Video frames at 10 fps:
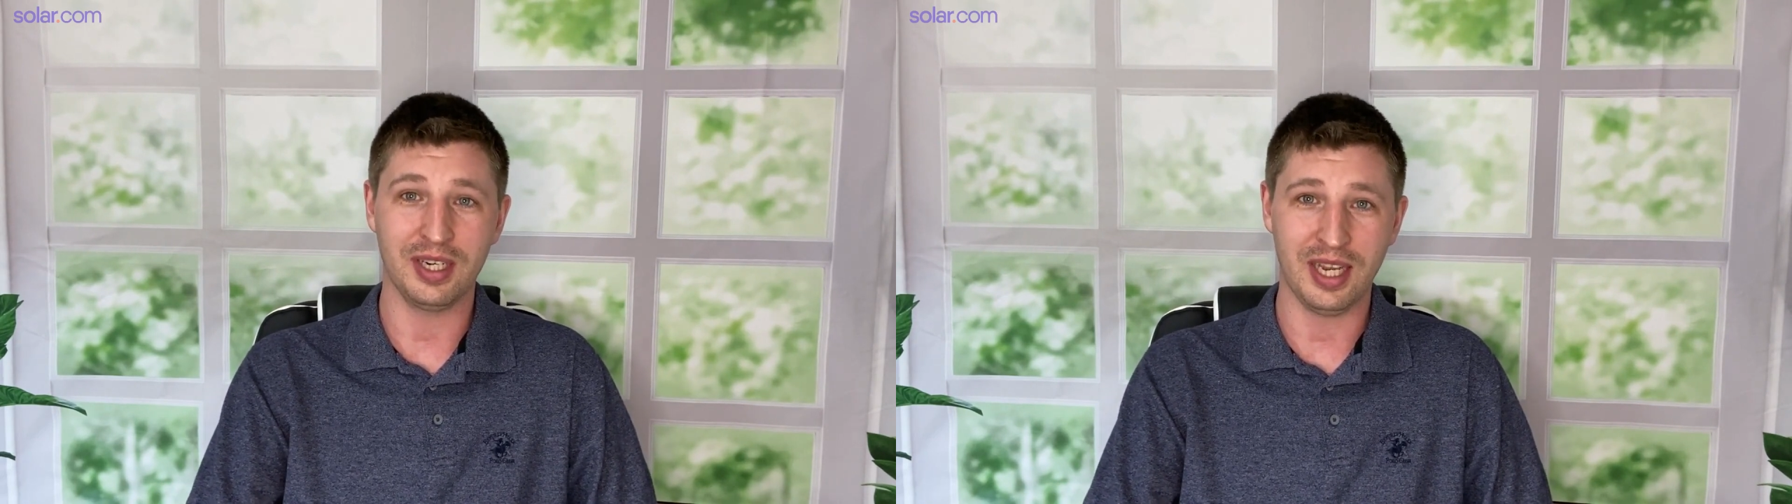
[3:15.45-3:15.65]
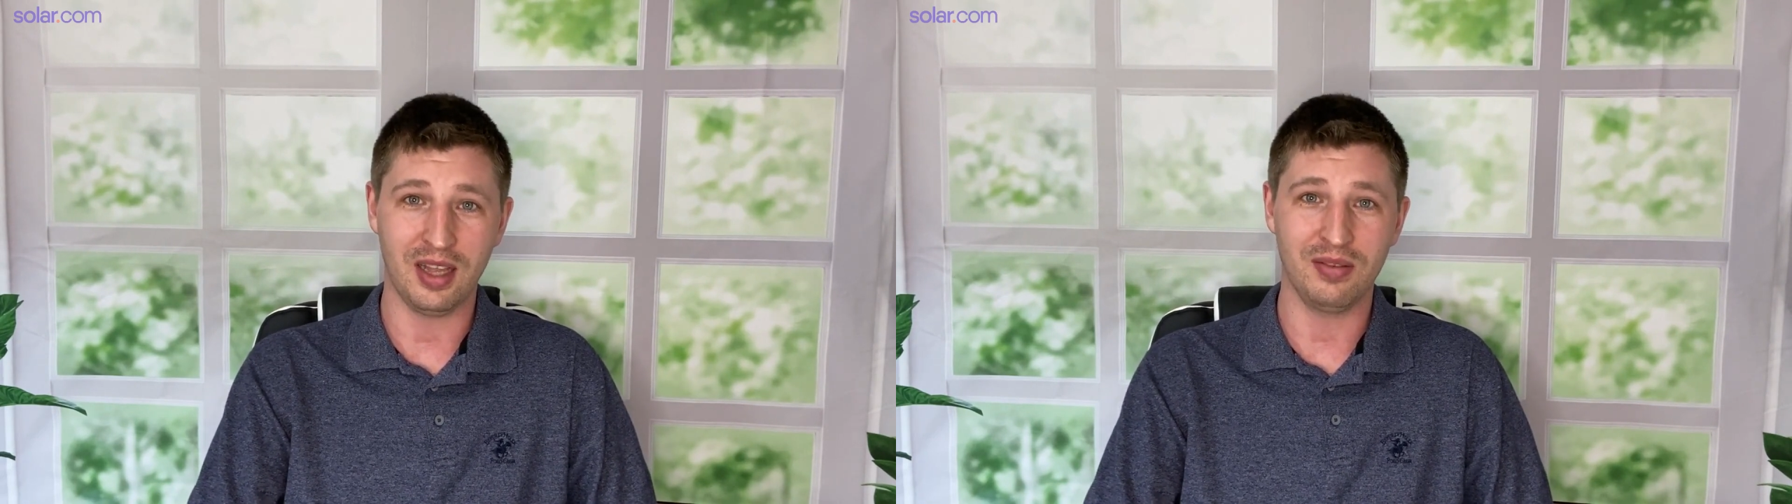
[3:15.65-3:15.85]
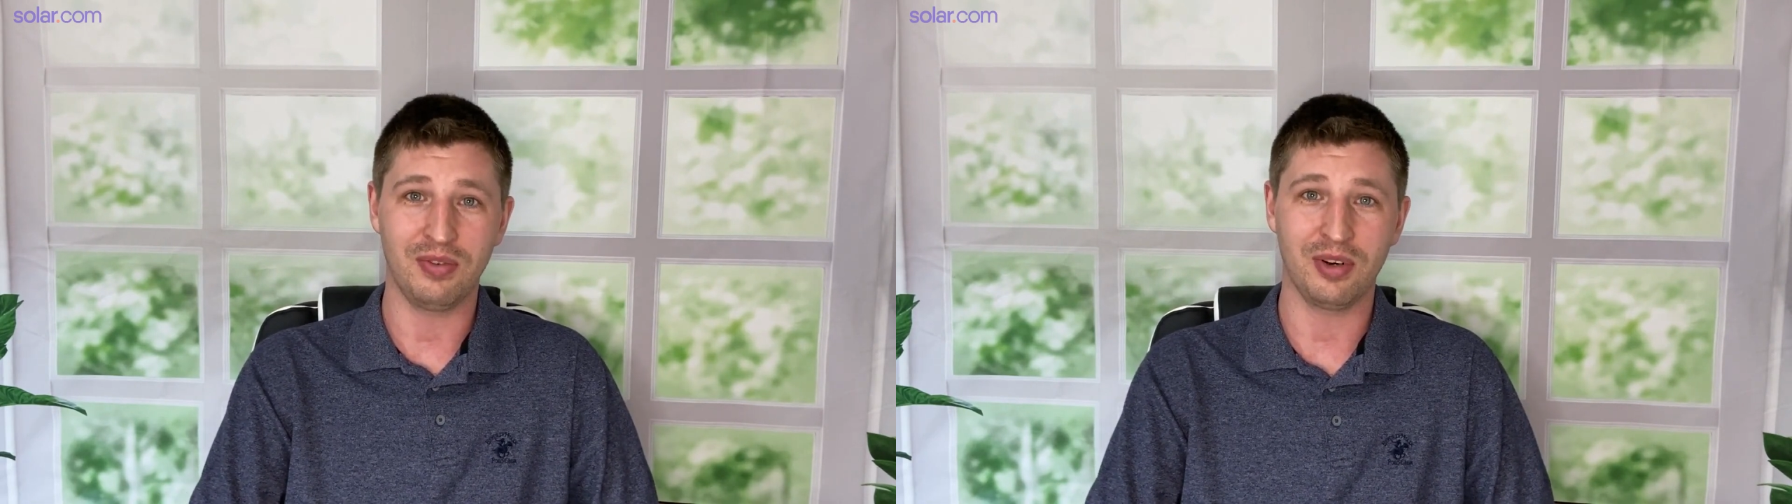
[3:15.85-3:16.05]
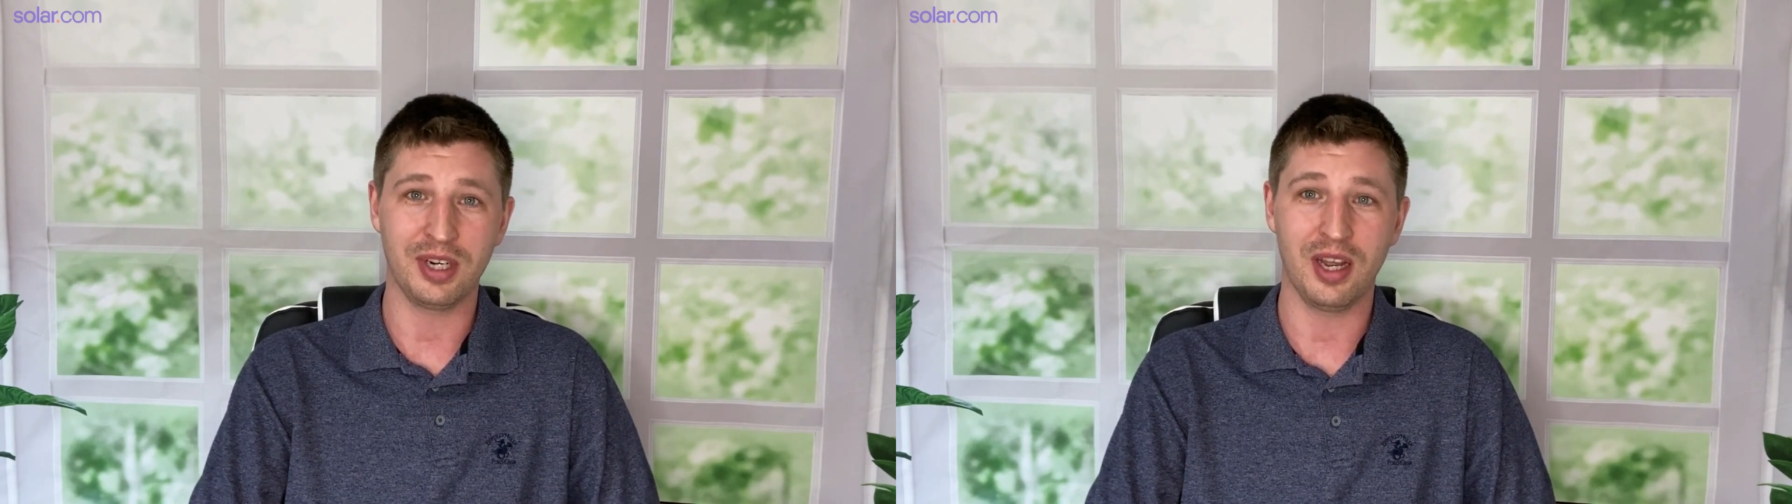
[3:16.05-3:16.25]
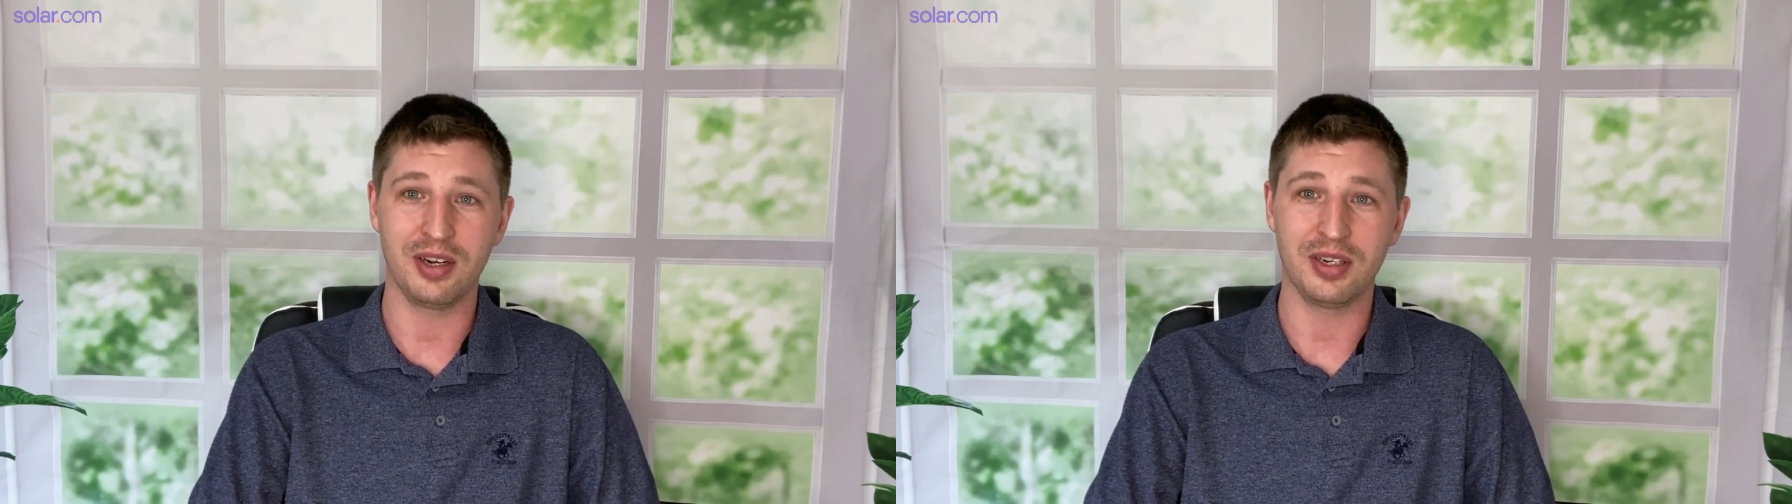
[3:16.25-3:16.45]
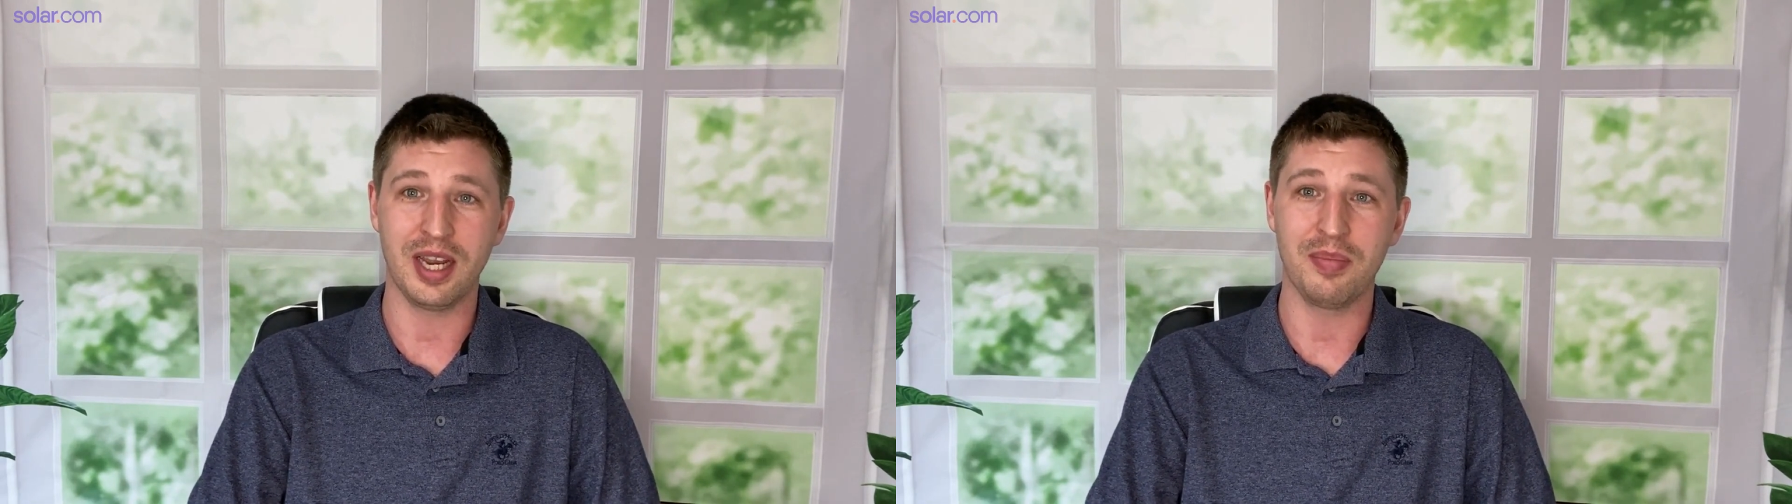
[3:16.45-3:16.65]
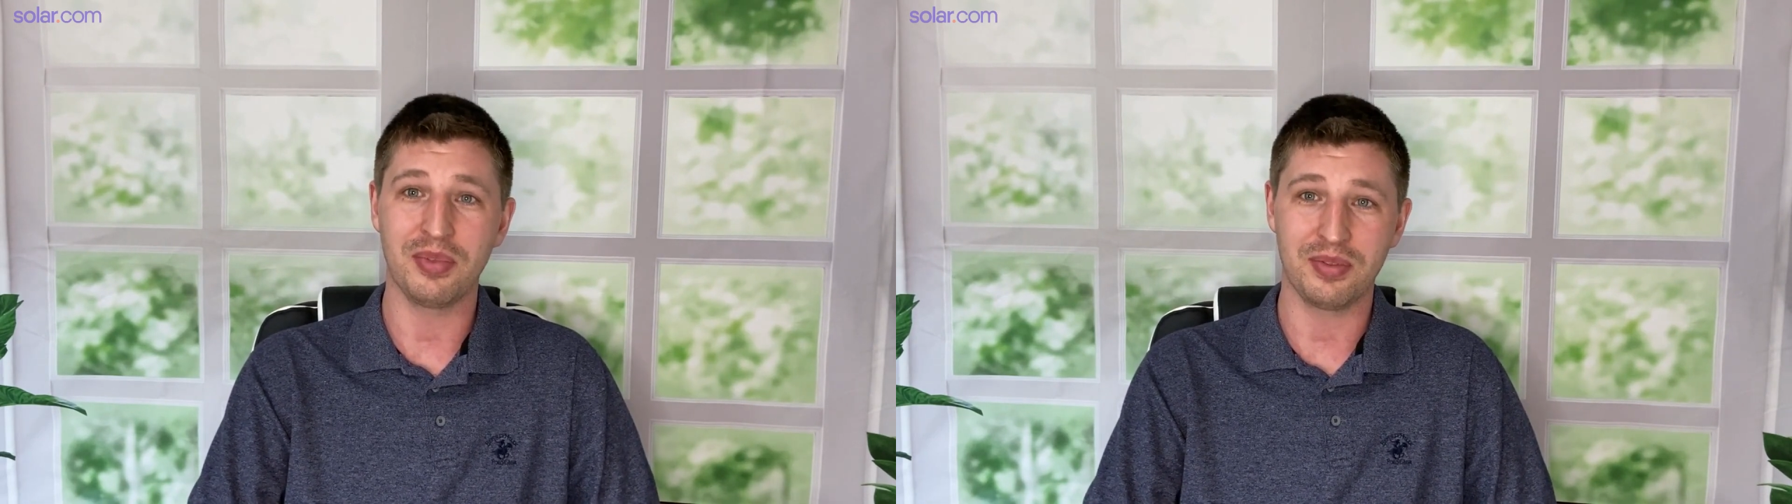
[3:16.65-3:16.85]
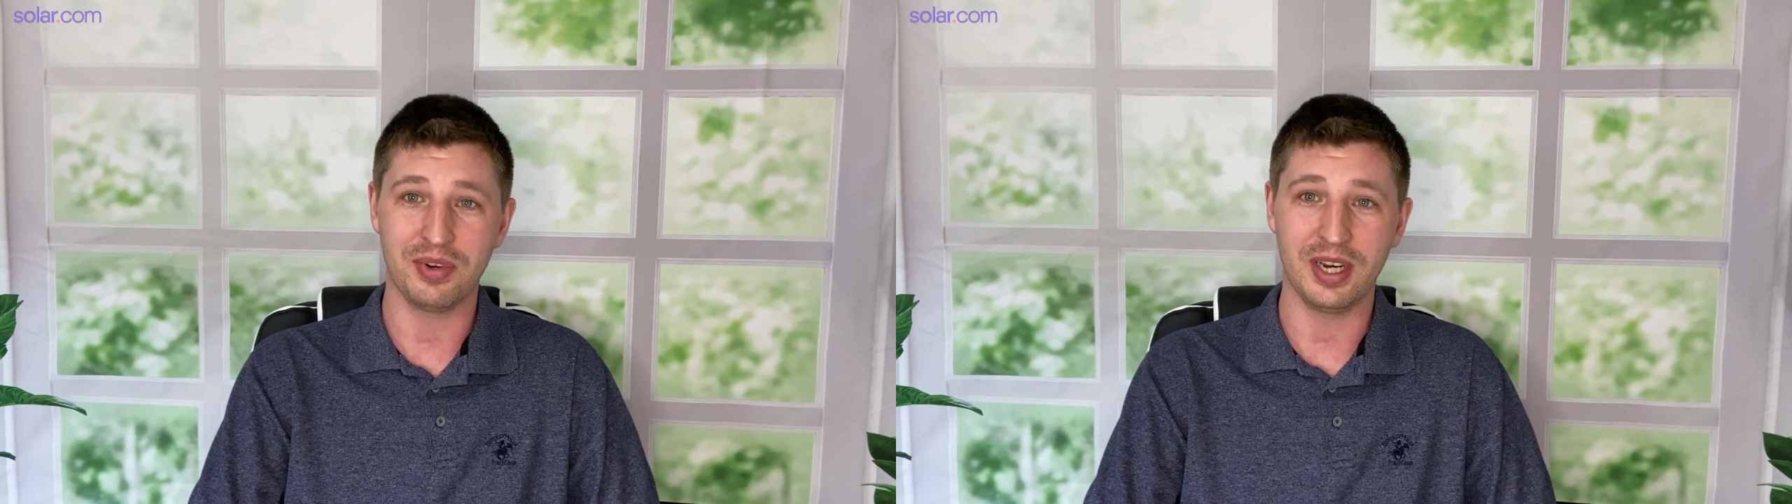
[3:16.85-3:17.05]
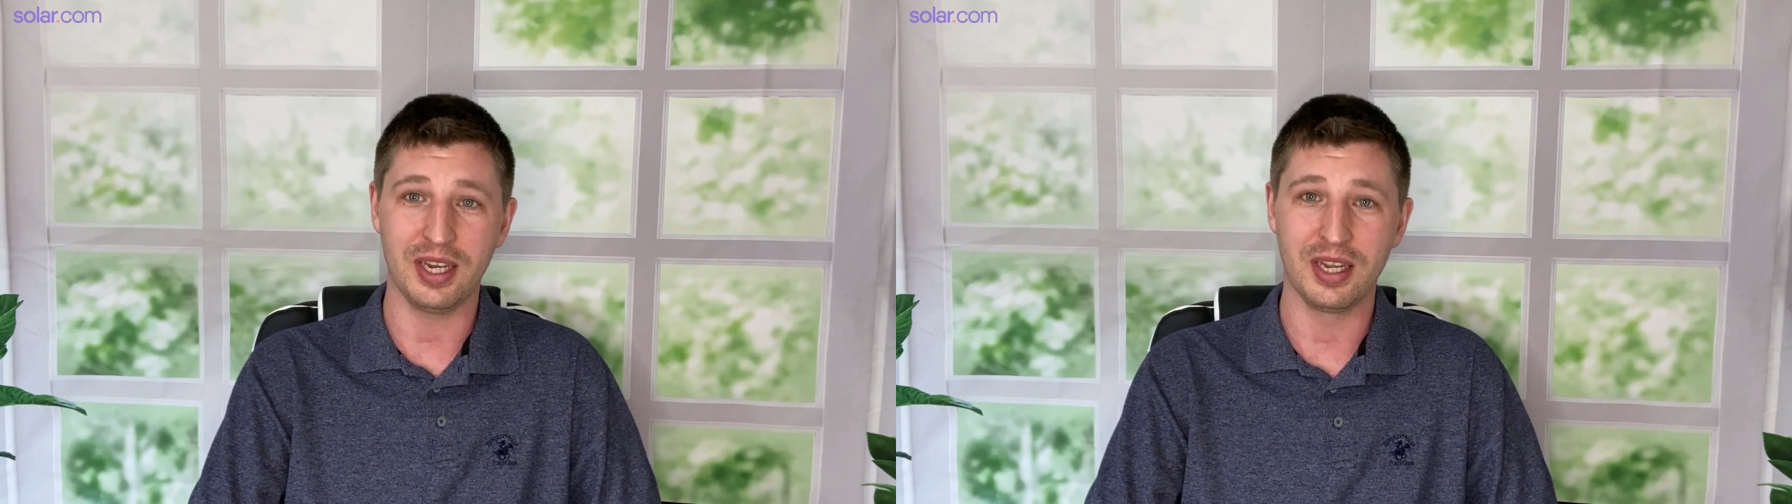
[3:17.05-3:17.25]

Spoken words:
in California under NEM 3.